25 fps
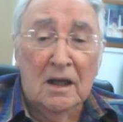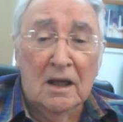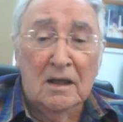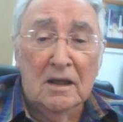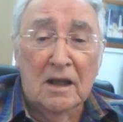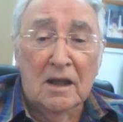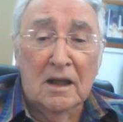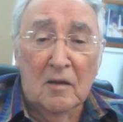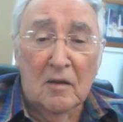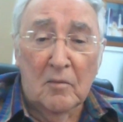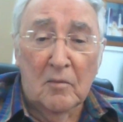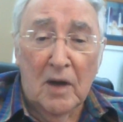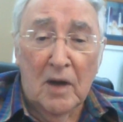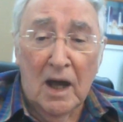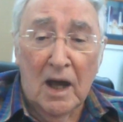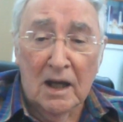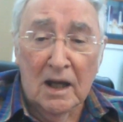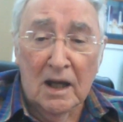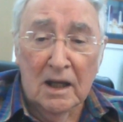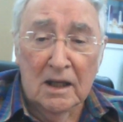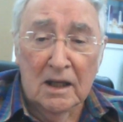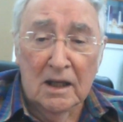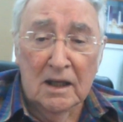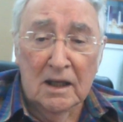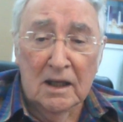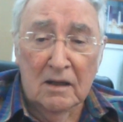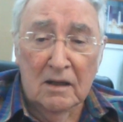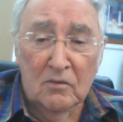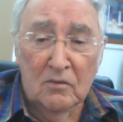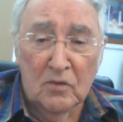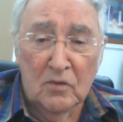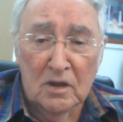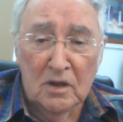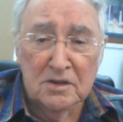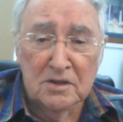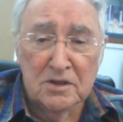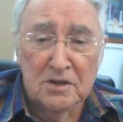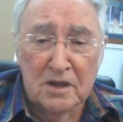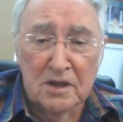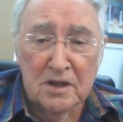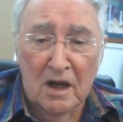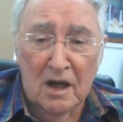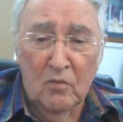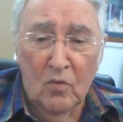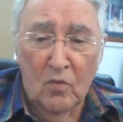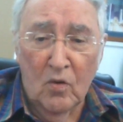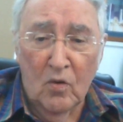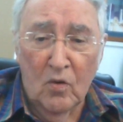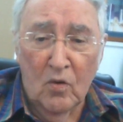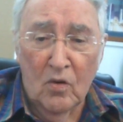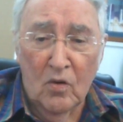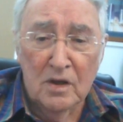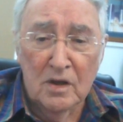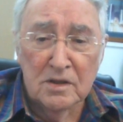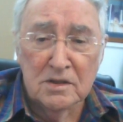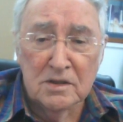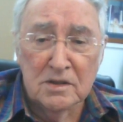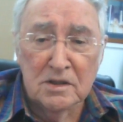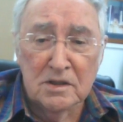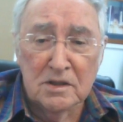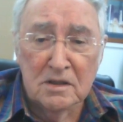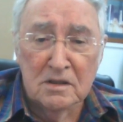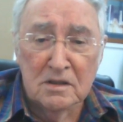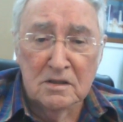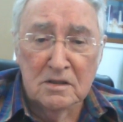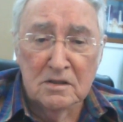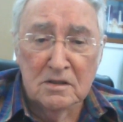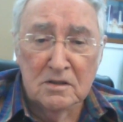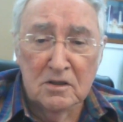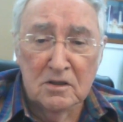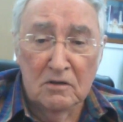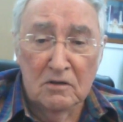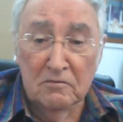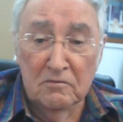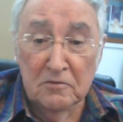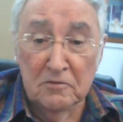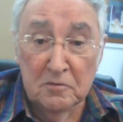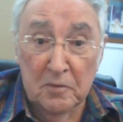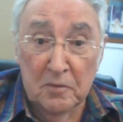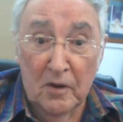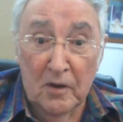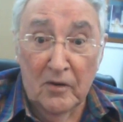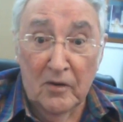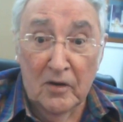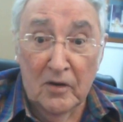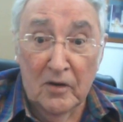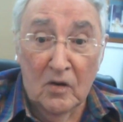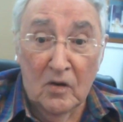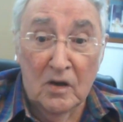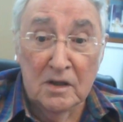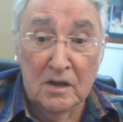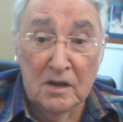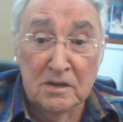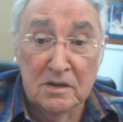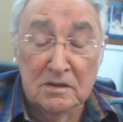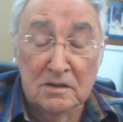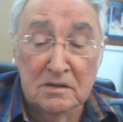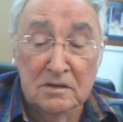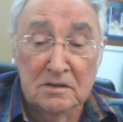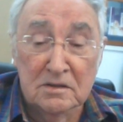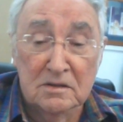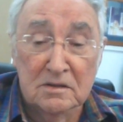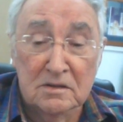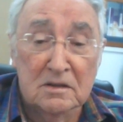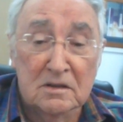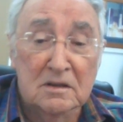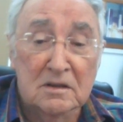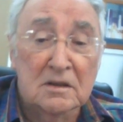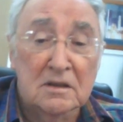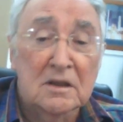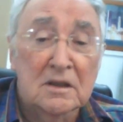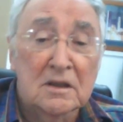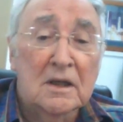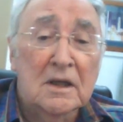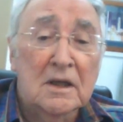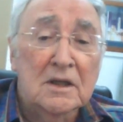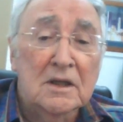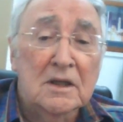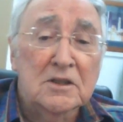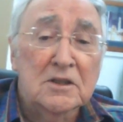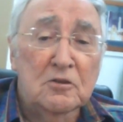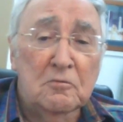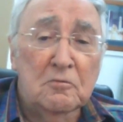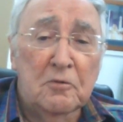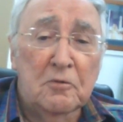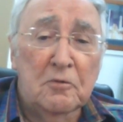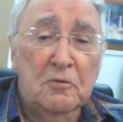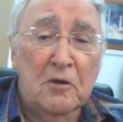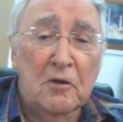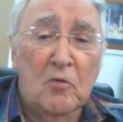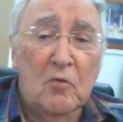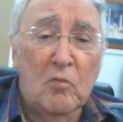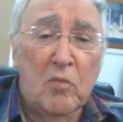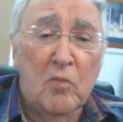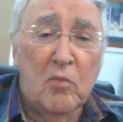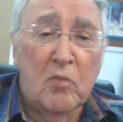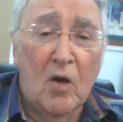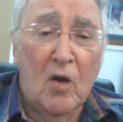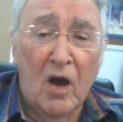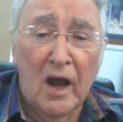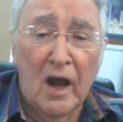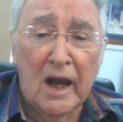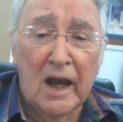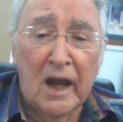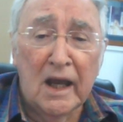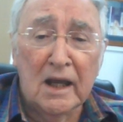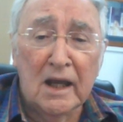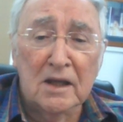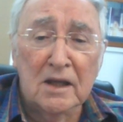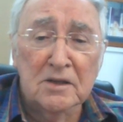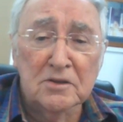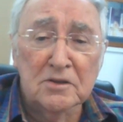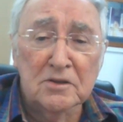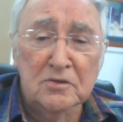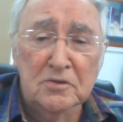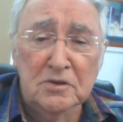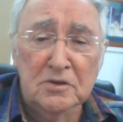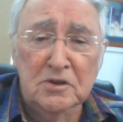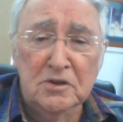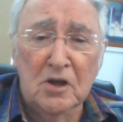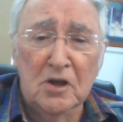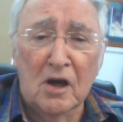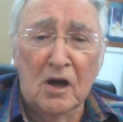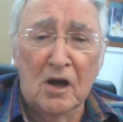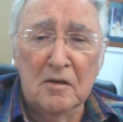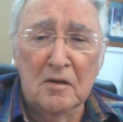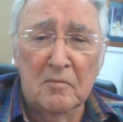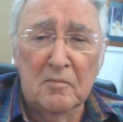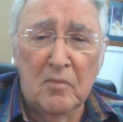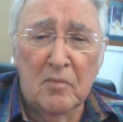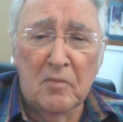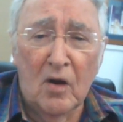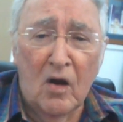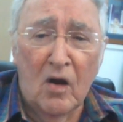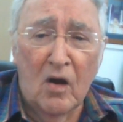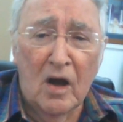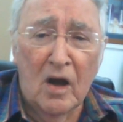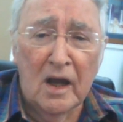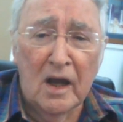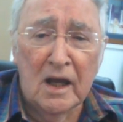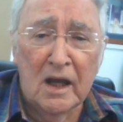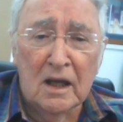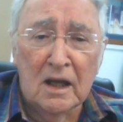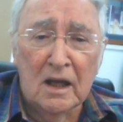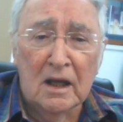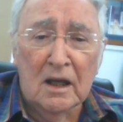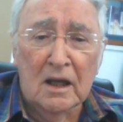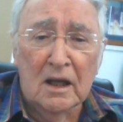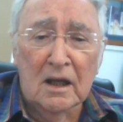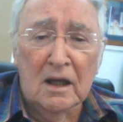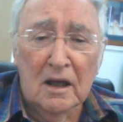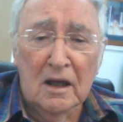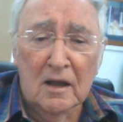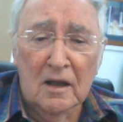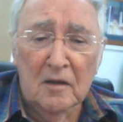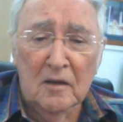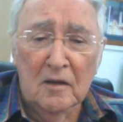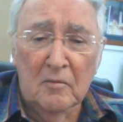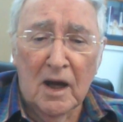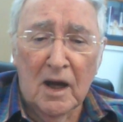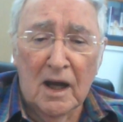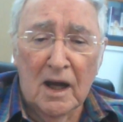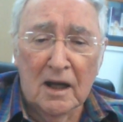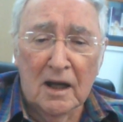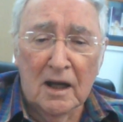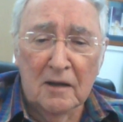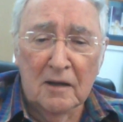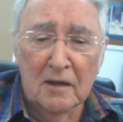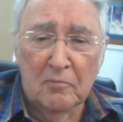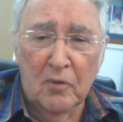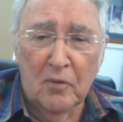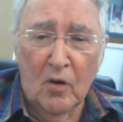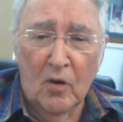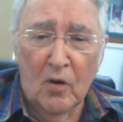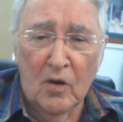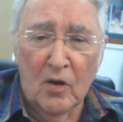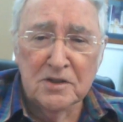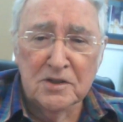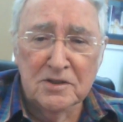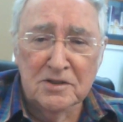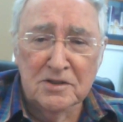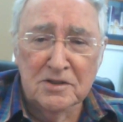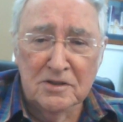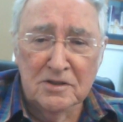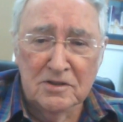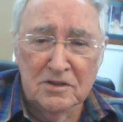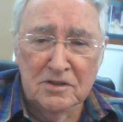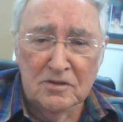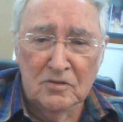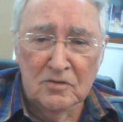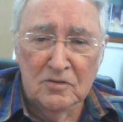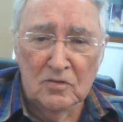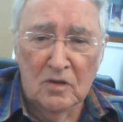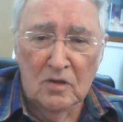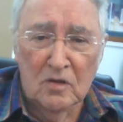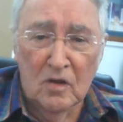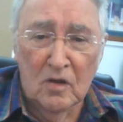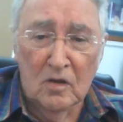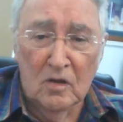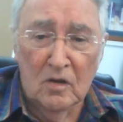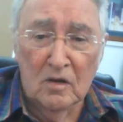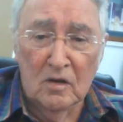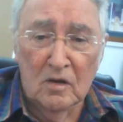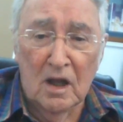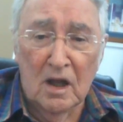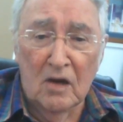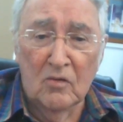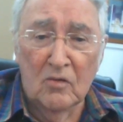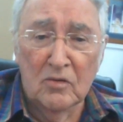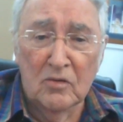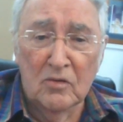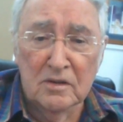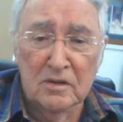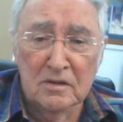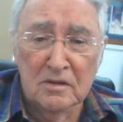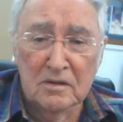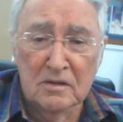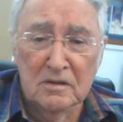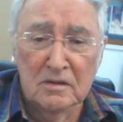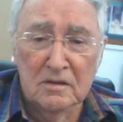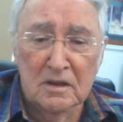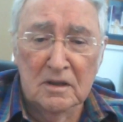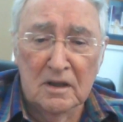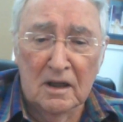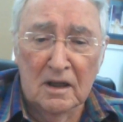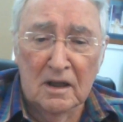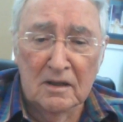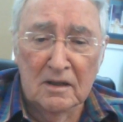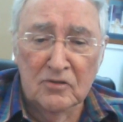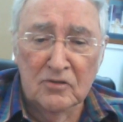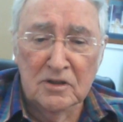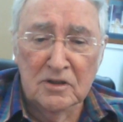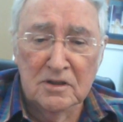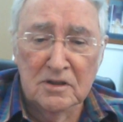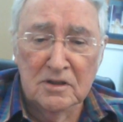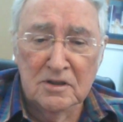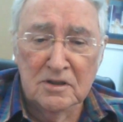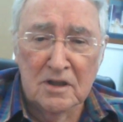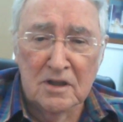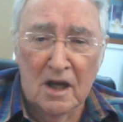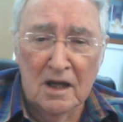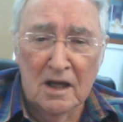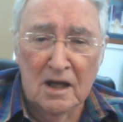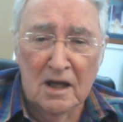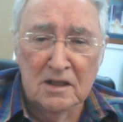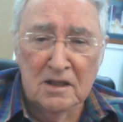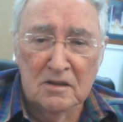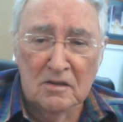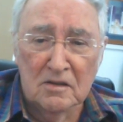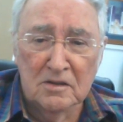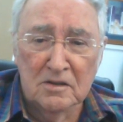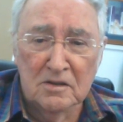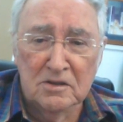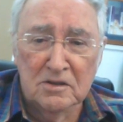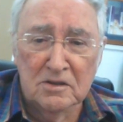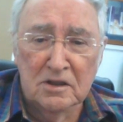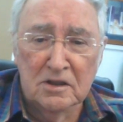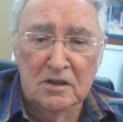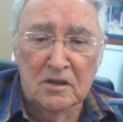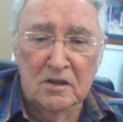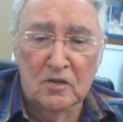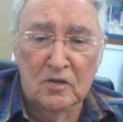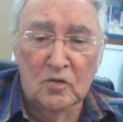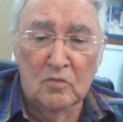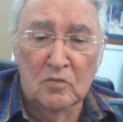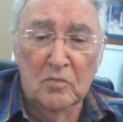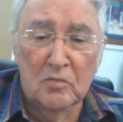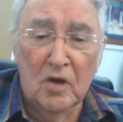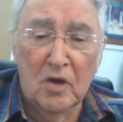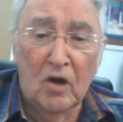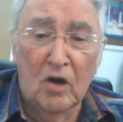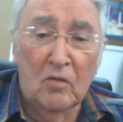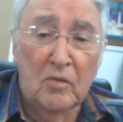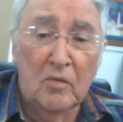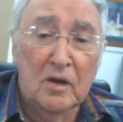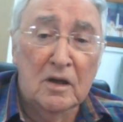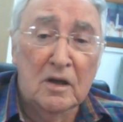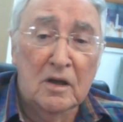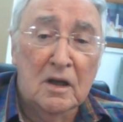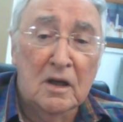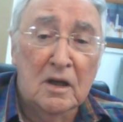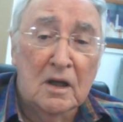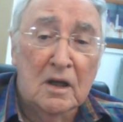Now, the market here, real estate-wise, in Surfers Paradise is still people buying, and it's a good time to buy. And the market prices are still a lot lower than the other interstates like Sydney or Melbourne.